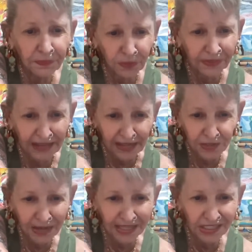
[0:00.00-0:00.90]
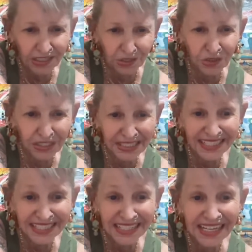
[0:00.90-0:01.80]
with that
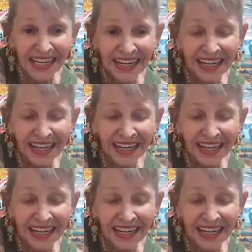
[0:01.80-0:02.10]
translucency,